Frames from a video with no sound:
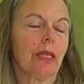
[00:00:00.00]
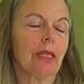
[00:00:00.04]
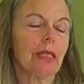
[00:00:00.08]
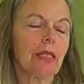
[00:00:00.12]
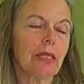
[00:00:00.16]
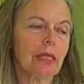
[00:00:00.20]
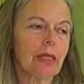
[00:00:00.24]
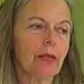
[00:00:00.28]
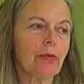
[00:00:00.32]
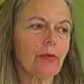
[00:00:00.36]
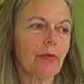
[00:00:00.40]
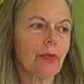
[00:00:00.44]

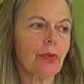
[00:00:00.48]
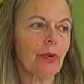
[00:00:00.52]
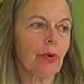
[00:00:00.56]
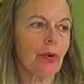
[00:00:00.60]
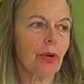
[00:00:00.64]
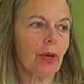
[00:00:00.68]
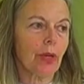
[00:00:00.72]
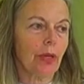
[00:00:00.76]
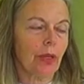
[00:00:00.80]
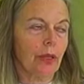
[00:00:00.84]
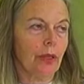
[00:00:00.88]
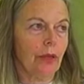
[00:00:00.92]
It's
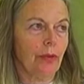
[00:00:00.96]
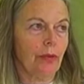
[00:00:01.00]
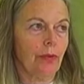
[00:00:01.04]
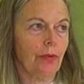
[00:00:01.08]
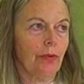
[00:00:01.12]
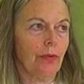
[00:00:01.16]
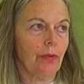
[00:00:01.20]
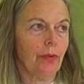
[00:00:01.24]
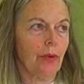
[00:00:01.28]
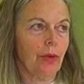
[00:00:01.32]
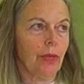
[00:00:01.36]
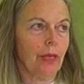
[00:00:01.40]

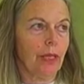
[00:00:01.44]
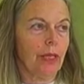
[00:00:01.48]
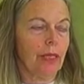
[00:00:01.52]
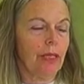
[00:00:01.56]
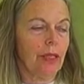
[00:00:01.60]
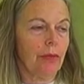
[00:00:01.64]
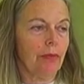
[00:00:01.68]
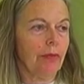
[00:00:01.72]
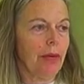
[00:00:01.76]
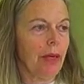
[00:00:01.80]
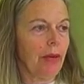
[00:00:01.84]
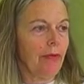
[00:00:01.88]
important for it
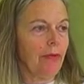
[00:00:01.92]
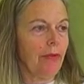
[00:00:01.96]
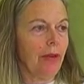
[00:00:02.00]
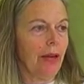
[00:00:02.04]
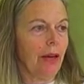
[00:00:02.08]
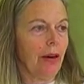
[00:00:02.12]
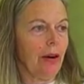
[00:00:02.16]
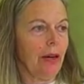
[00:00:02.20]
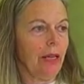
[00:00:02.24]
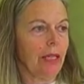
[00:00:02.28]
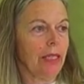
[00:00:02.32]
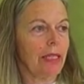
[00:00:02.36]
to be
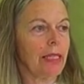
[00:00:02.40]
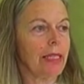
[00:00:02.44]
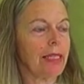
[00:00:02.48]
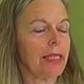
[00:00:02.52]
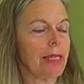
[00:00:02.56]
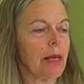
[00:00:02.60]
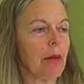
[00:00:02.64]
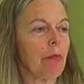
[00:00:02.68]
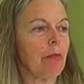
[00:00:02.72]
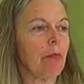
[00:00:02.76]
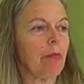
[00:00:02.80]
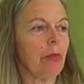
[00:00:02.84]
very
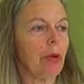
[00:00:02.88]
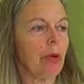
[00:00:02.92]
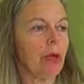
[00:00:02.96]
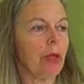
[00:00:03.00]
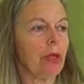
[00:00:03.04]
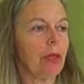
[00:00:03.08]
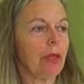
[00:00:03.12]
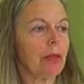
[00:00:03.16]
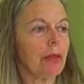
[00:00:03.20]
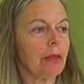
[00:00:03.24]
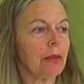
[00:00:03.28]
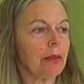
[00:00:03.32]

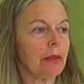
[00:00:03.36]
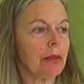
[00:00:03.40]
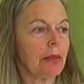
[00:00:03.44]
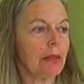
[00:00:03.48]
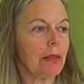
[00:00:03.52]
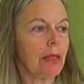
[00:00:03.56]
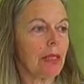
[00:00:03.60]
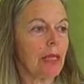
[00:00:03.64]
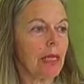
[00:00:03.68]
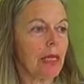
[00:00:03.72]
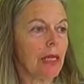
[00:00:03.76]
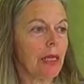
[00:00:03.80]
simple
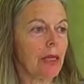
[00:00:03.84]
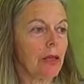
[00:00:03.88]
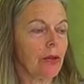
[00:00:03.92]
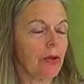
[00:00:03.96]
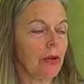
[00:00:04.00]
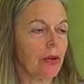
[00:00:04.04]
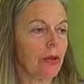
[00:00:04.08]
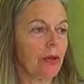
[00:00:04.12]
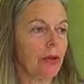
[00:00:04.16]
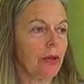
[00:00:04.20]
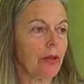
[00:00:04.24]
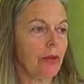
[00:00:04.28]
in
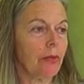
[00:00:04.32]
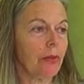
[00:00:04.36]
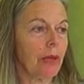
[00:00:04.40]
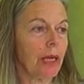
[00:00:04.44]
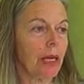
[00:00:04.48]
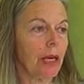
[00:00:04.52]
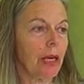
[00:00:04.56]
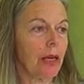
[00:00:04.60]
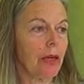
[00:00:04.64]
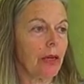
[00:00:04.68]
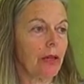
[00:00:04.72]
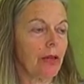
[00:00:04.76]
order to
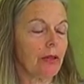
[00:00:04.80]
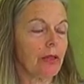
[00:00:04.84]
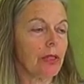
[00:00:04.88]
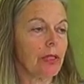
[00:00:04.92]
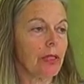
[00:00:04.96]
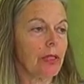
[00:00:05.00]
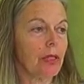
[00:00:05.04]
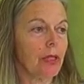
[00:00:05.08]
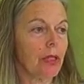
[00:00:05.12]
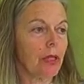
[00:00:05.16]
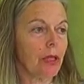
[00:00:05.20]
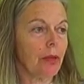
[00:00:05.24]
be
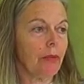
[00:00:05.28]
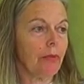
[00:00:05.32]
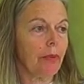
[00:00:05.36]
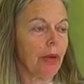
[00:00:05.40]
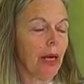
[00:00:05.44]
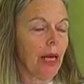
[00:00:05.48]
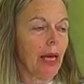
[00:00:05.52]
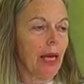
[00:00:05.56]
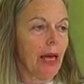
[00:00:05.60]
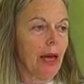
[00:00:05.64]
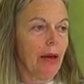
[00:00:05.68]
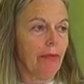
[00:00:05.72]
understood
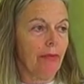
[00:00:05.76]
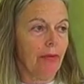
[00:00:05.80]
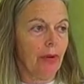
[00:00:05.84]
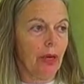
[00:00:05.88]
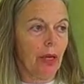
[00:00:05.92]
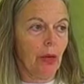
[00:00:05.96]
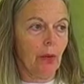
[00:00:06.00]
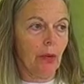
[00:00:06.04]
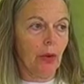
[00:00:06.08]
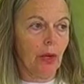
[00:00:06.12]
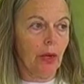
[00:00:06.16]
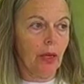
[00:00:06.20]
by
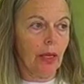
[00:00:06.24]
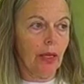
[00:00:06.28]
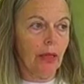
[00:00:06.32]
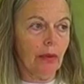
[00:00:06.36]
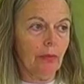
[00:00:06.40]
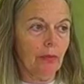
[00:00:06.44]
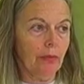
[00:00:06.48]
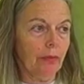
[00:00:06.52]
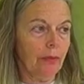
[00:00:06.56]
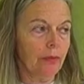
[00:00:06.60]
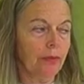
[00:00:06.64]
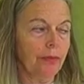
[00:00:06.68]
everyone.
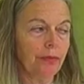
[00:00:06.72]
